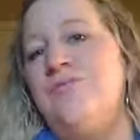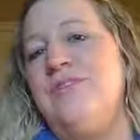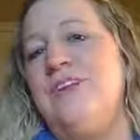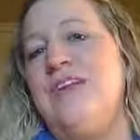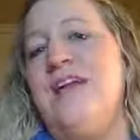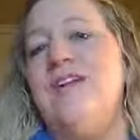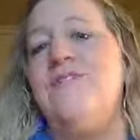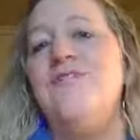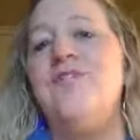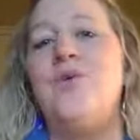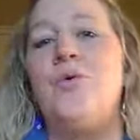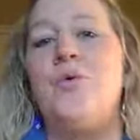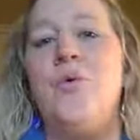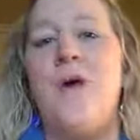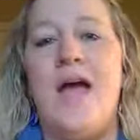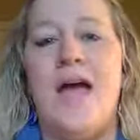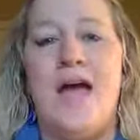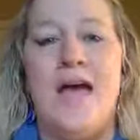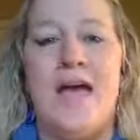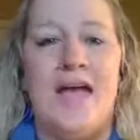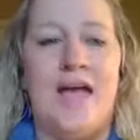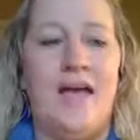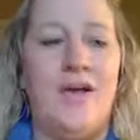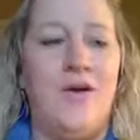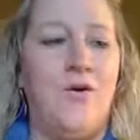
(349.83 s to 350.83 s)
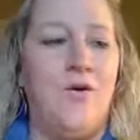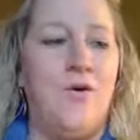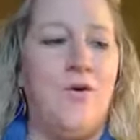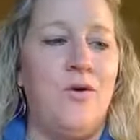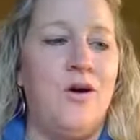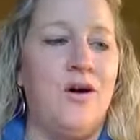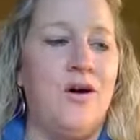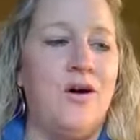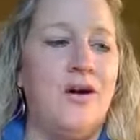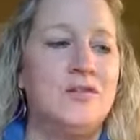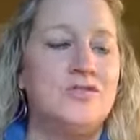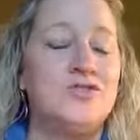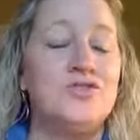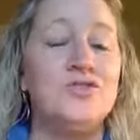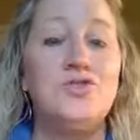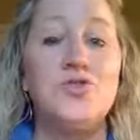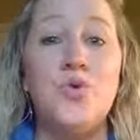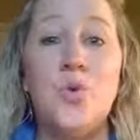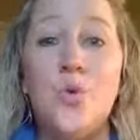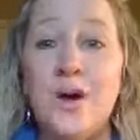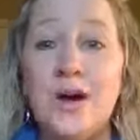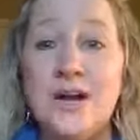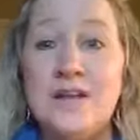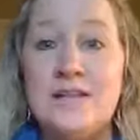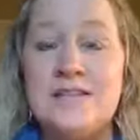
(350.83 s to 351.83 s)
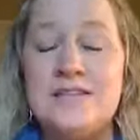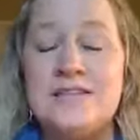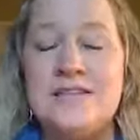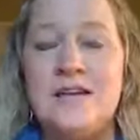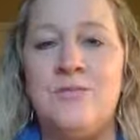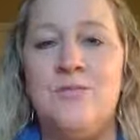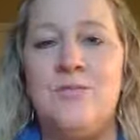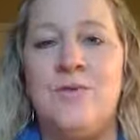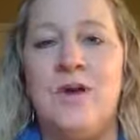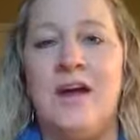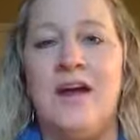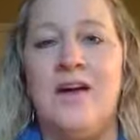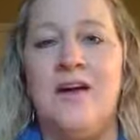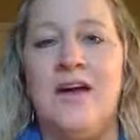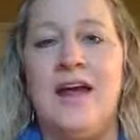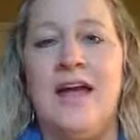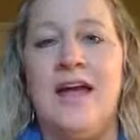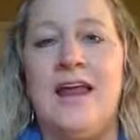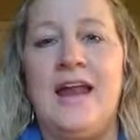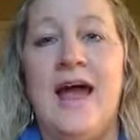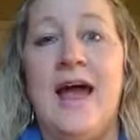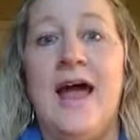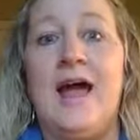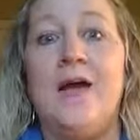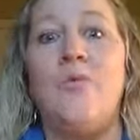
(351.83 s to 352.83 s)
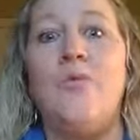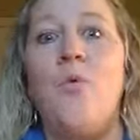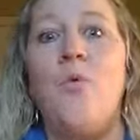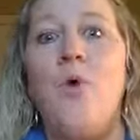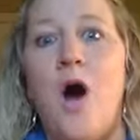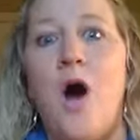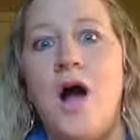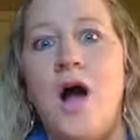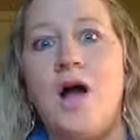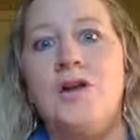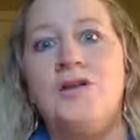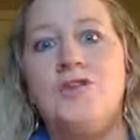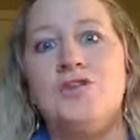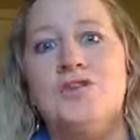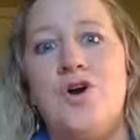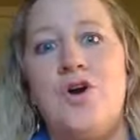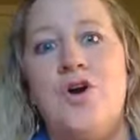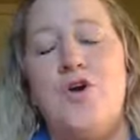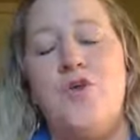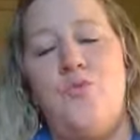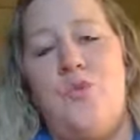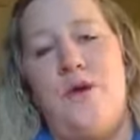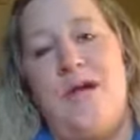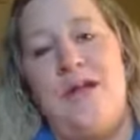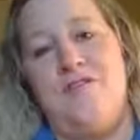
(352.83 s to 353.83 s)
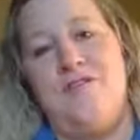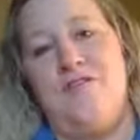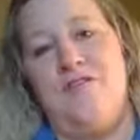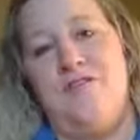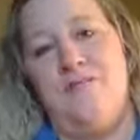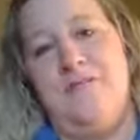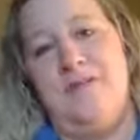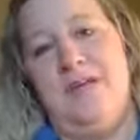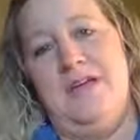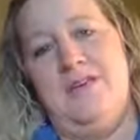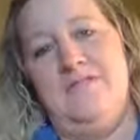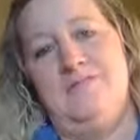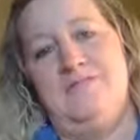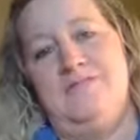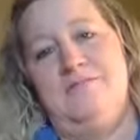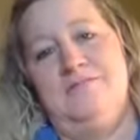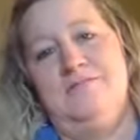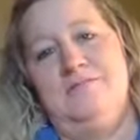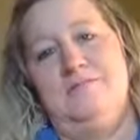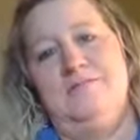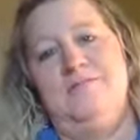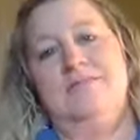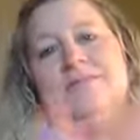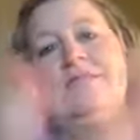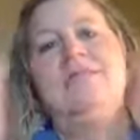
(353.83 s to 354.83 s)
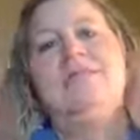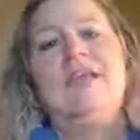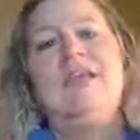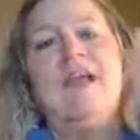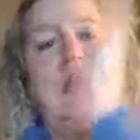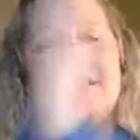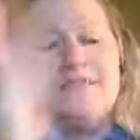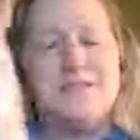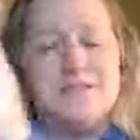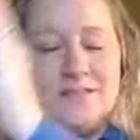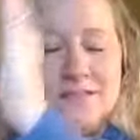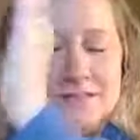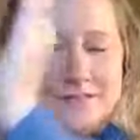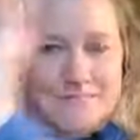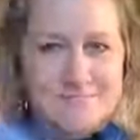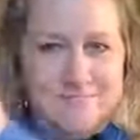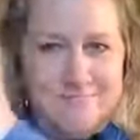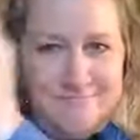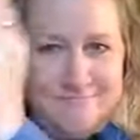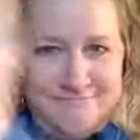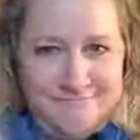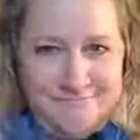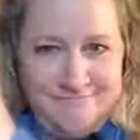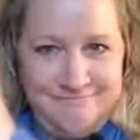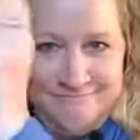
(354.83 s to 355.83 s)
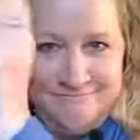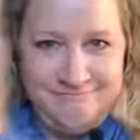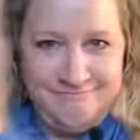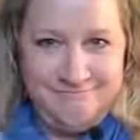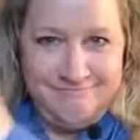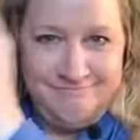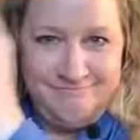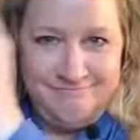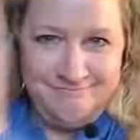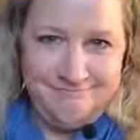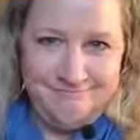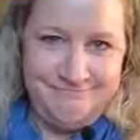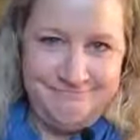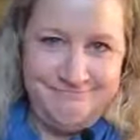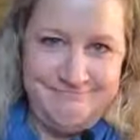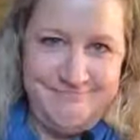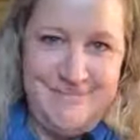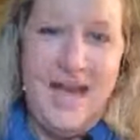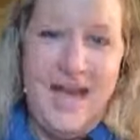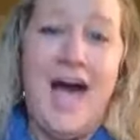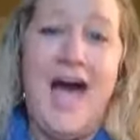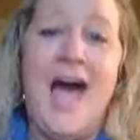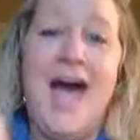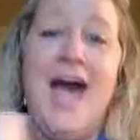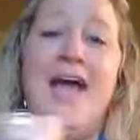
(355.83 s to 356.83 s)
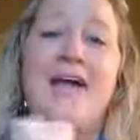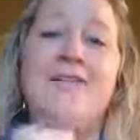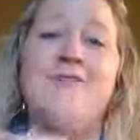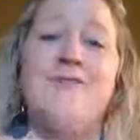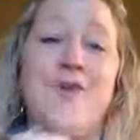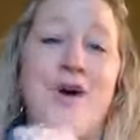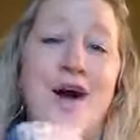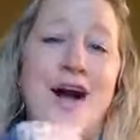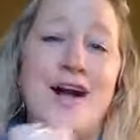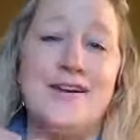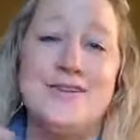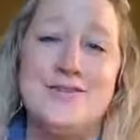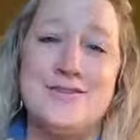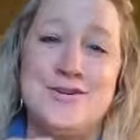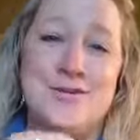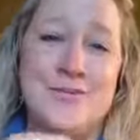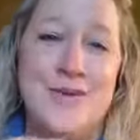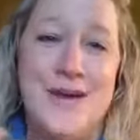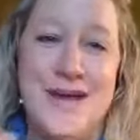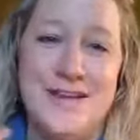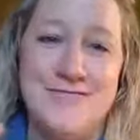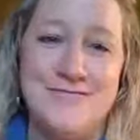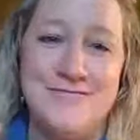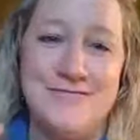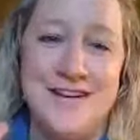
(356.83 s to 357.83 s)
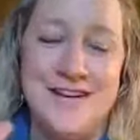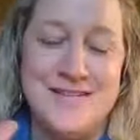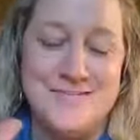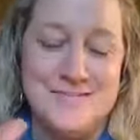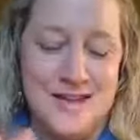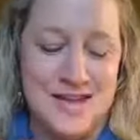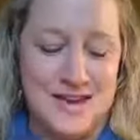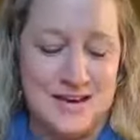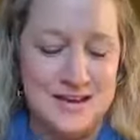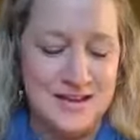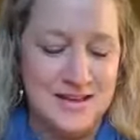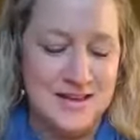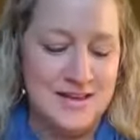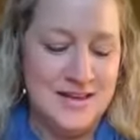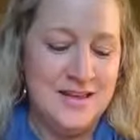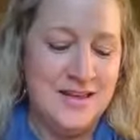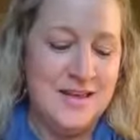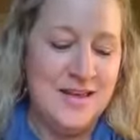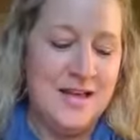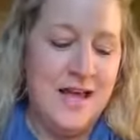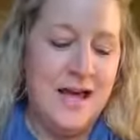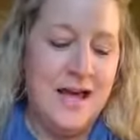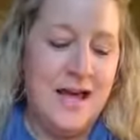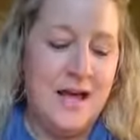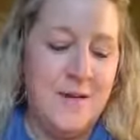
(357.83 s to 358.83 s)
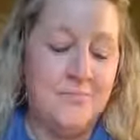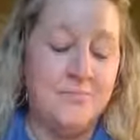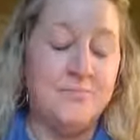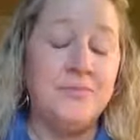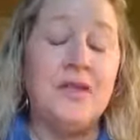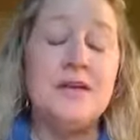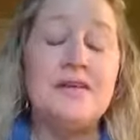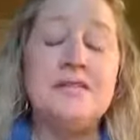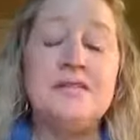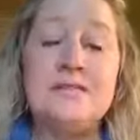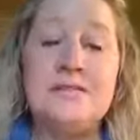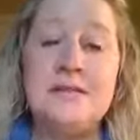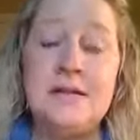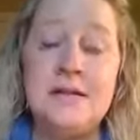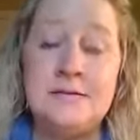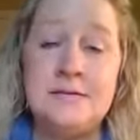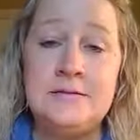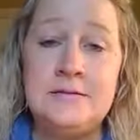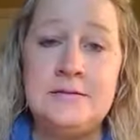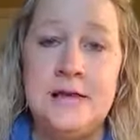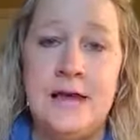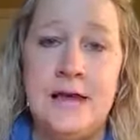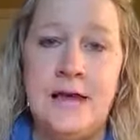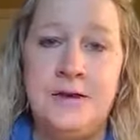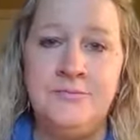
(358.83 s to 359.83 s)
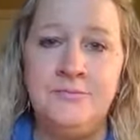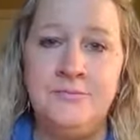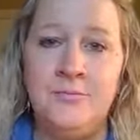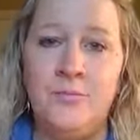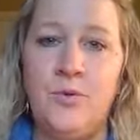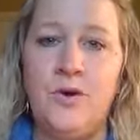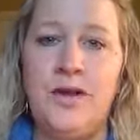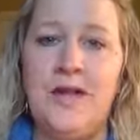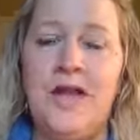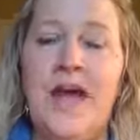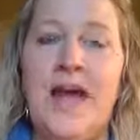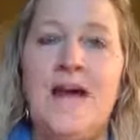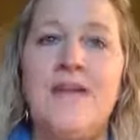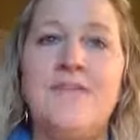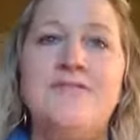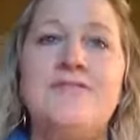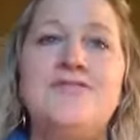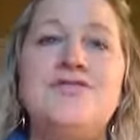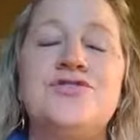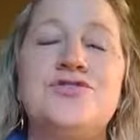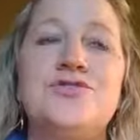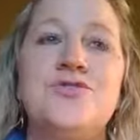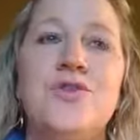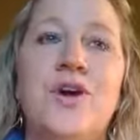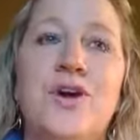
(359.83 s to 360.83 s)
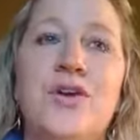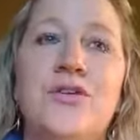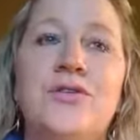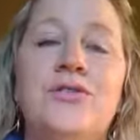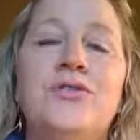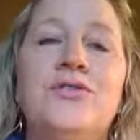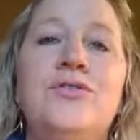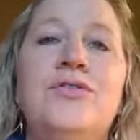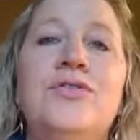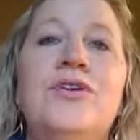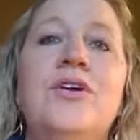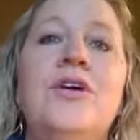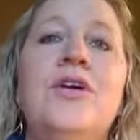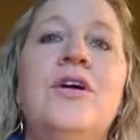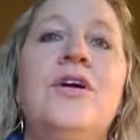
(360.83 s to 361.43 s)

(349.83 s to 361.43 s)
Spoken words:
give it away or store it somewhere. And I walked away from it. Yes, I walked away from it. Since then, we have struggled